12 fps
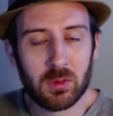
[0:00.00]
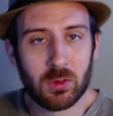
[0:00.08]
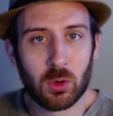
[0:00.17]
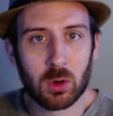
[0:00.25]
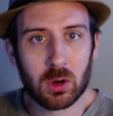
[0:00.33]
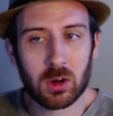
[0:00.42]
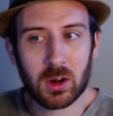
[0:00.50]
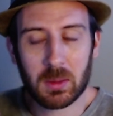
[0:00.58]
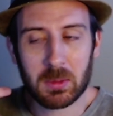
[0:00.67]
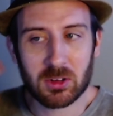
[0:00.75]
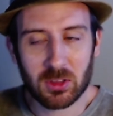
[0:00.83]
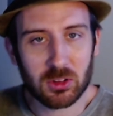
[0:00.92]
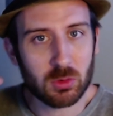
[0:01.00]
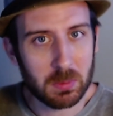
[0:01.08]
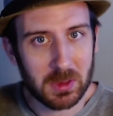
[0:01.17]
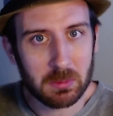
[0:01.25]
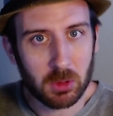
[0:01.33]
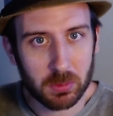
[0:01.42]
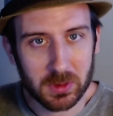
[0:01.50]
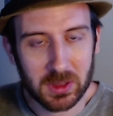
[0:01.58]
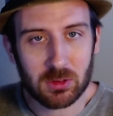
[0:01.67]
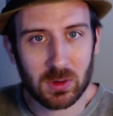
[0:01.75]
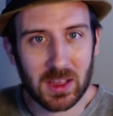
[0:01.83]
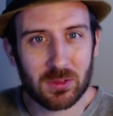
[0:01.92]
or how much of this repeated
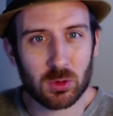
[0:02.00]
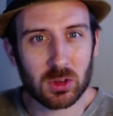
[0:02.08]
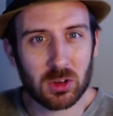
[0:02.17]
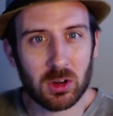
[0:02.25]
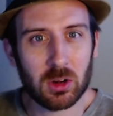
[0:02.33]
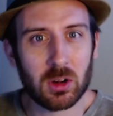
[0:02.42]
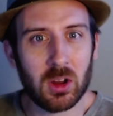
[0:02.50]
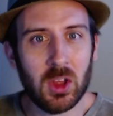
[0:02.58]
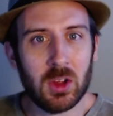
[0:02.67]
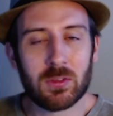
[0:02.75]
multiplication would have to occur